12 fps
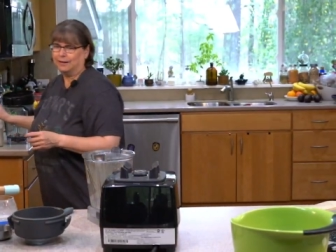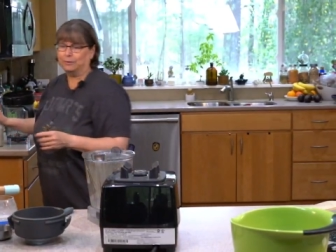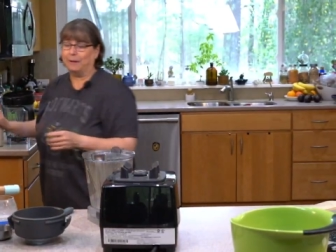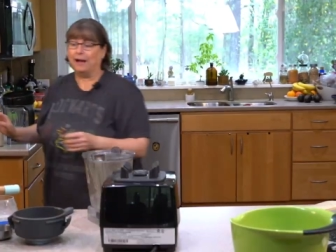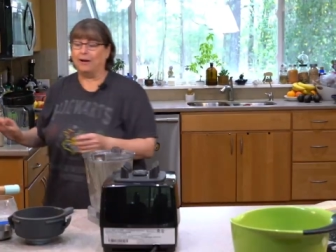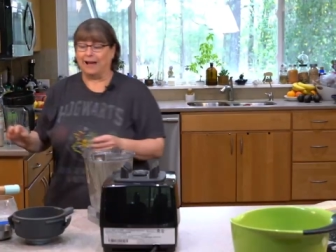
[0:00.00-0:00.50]

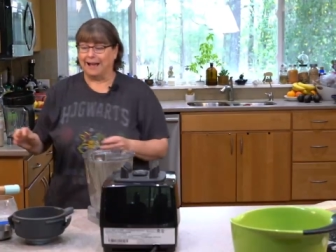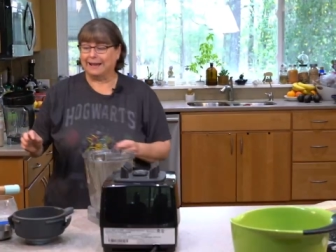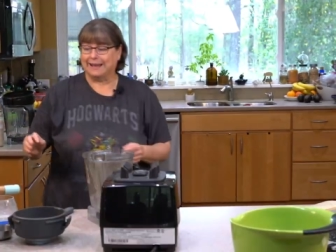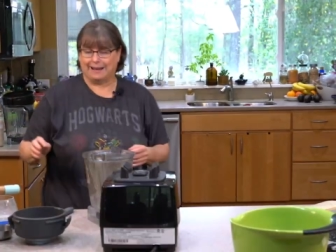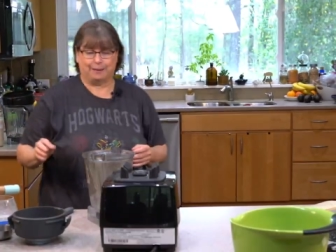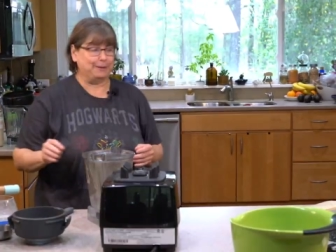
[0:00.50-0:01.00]
Well, I
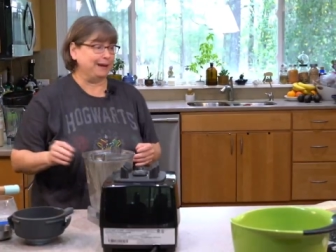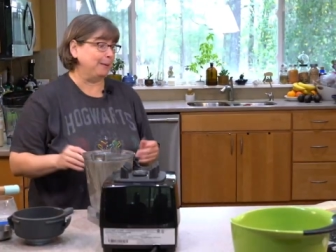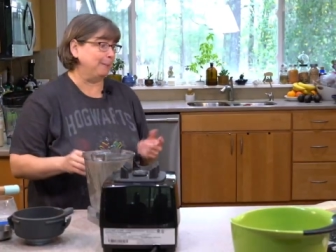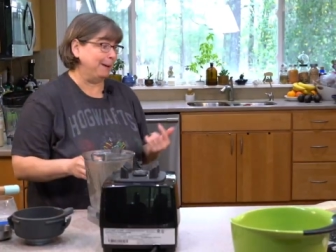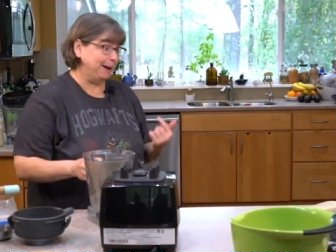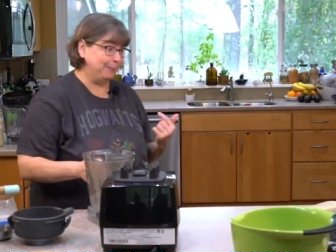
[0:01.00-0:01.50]
can't make up
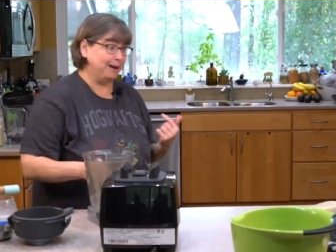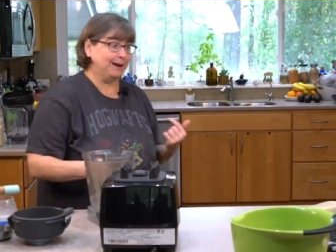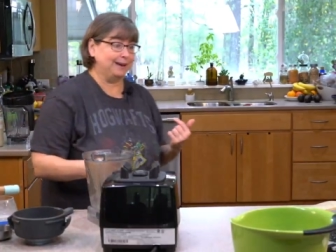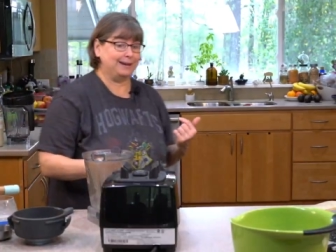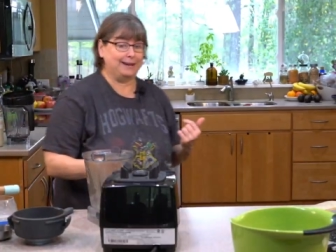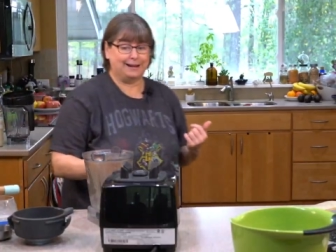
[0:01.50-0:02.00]
my
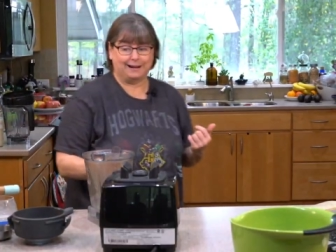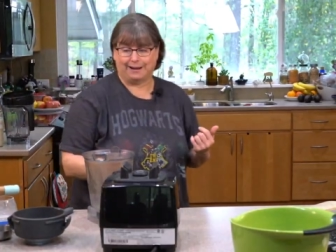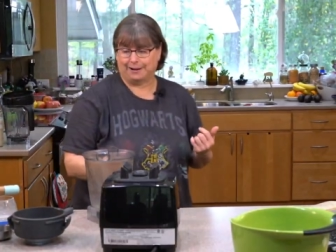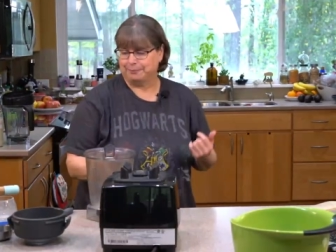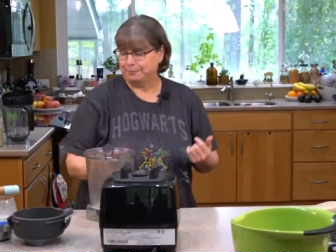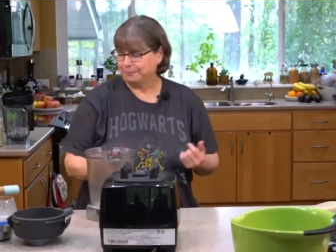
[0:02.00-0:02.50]
mind, can I?